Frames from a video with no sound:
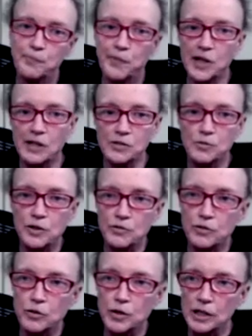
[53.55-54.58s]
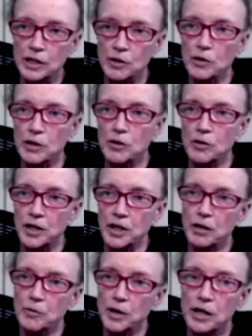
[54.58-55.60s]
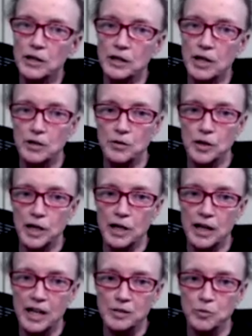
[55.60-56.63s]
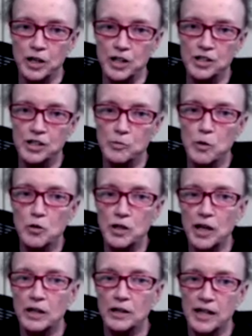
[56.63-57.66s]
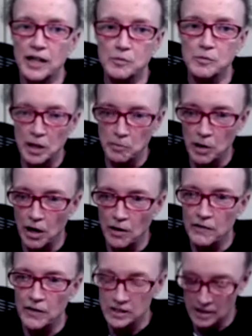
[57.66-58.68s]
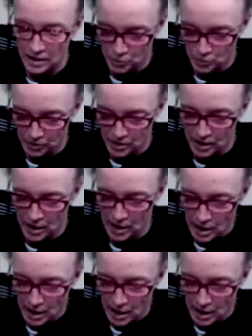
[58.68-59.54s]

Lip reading: because when food and liquid go in the airway, then we get aspiration pneumonia, and that's a big part of this, as we'll see.